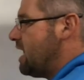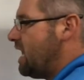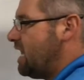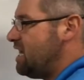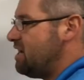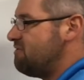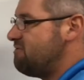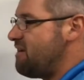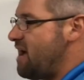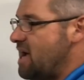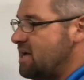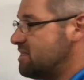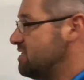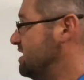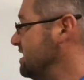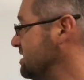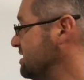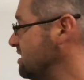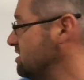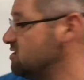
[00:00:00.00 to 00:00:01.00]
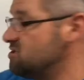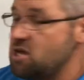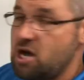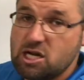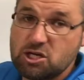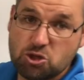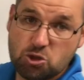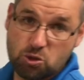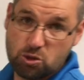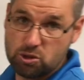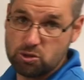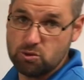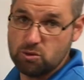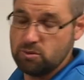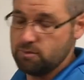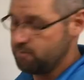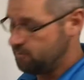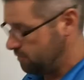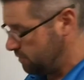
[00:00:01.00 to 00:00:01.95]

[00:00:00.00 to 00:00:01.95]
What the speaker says: And in fact, this is not true.